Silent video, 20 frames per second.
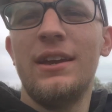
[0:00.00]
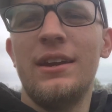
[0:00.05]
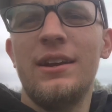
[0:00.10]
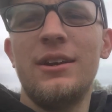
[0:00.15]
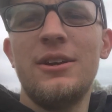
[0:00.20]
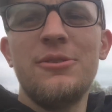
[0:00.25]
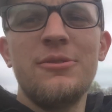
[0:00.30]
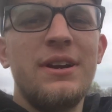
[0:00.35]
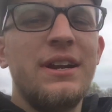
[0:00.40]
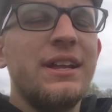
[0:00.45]

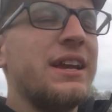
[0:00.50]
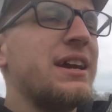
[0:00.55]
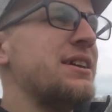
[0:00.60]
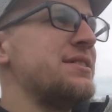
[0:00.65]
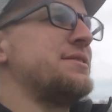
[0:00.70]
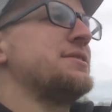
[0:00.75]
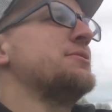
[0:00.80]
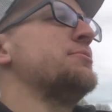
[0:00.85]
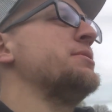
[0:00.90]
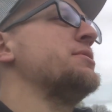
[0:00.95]
Alrighty guys,
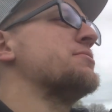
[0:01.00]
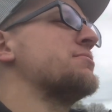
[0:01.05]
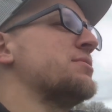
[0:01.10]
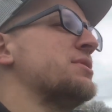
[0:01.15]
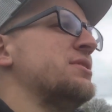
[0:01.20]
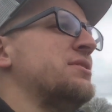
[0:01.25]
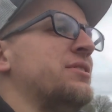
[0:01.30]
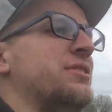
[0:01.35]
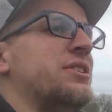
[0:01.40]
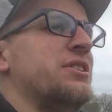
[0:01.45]
so we're gonna
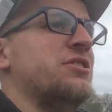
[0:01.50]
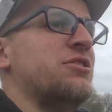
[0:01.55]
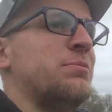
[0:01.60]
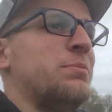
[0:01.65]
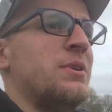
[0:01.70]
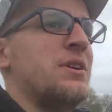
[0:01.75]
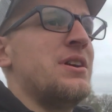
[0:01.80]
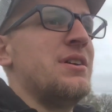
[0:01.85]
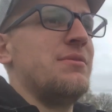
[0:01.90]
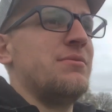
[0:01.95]
run to another
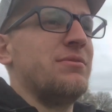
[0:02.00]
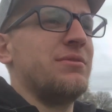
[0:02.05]
spot.